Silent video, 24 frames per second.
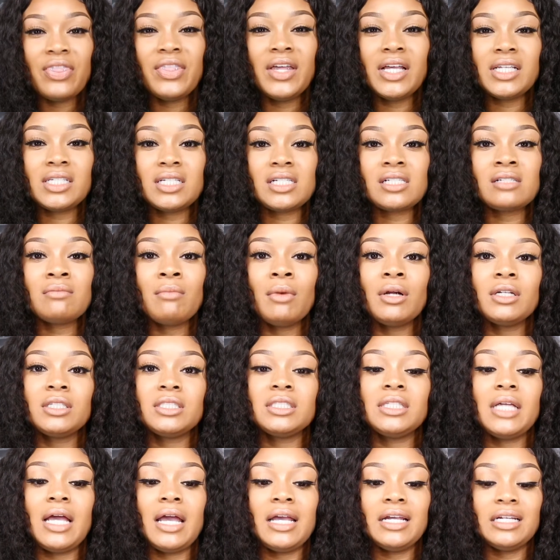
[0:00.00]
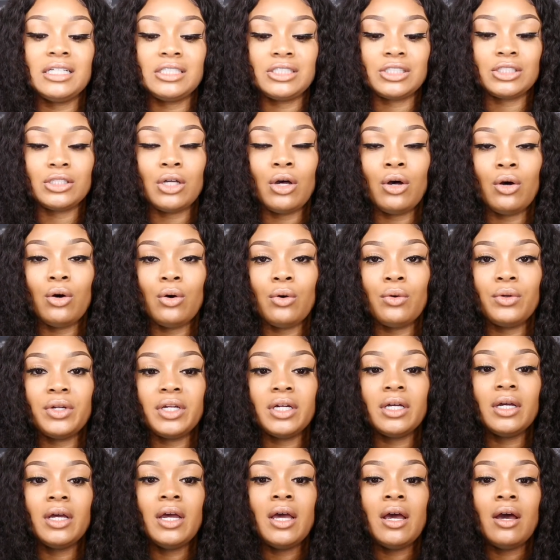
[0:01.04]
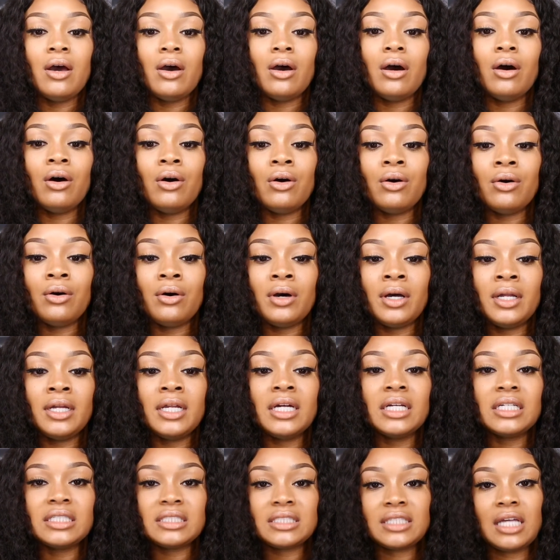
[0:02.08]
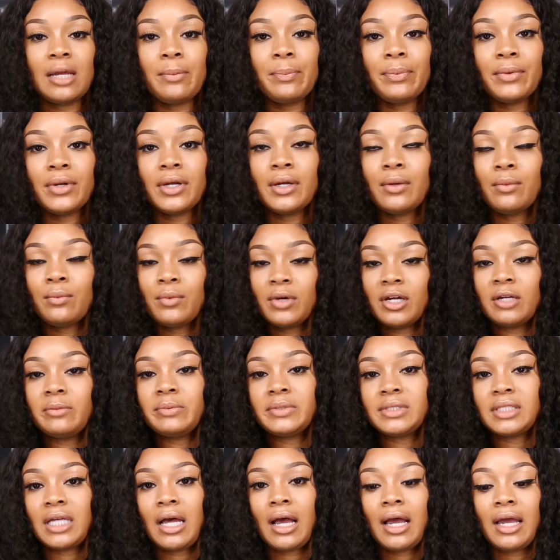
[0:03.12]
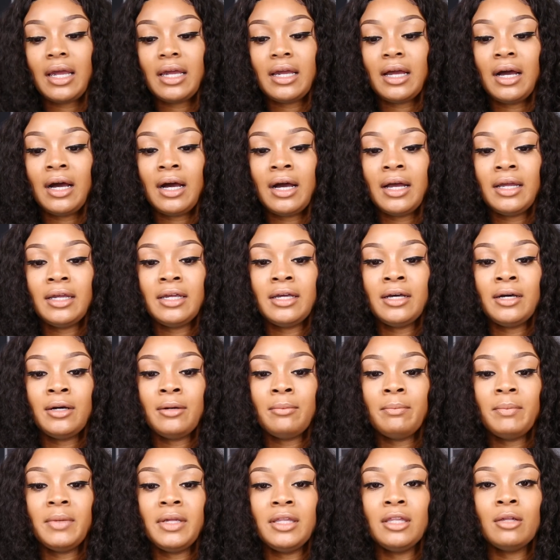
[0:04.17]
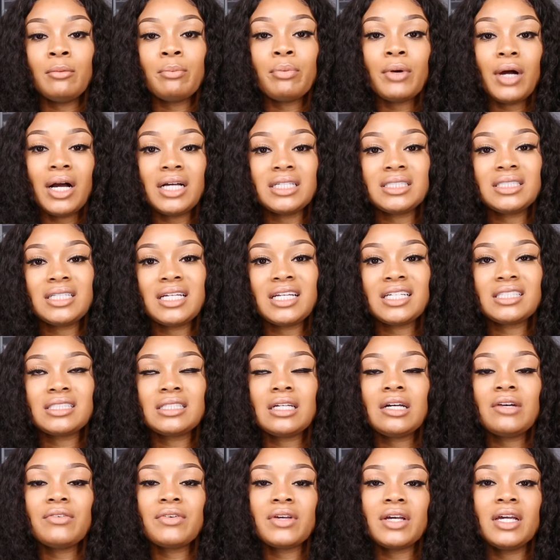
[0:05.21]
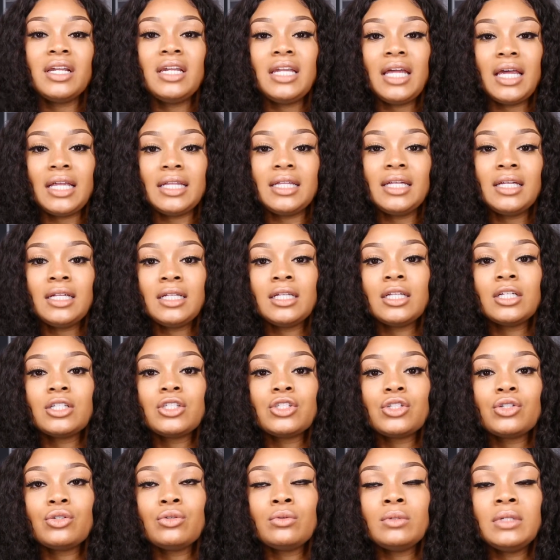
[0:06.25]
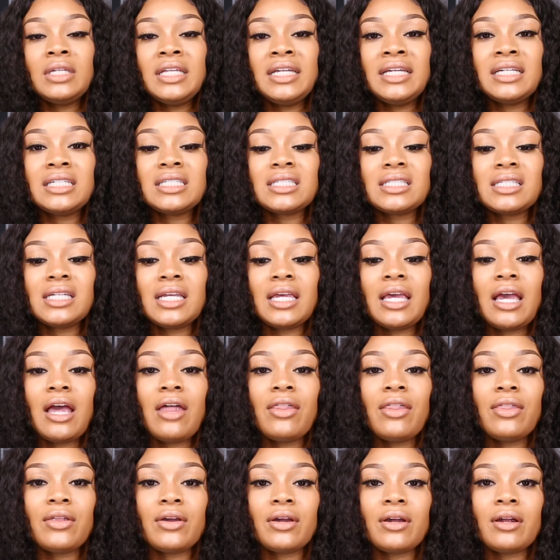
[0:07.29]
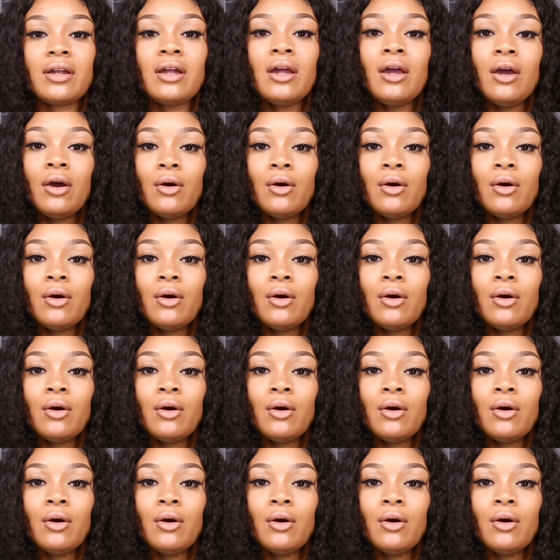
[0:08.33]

This is merch that is sold on a separate website. I am in the process of connecting the two links together